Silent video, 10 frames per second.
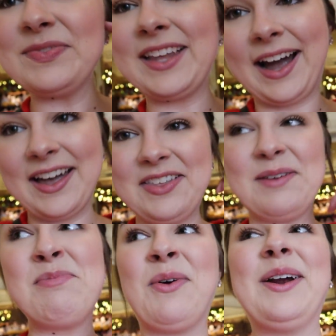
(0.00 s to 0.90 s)
The guy in the
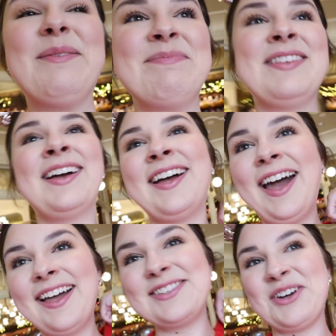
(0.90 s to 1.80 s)
Emporium
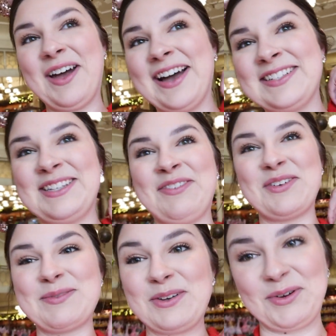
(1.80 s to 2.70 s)
asked if it
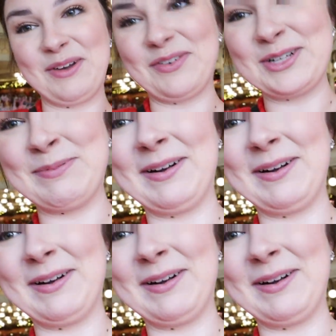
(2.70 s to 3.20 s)
was my 21st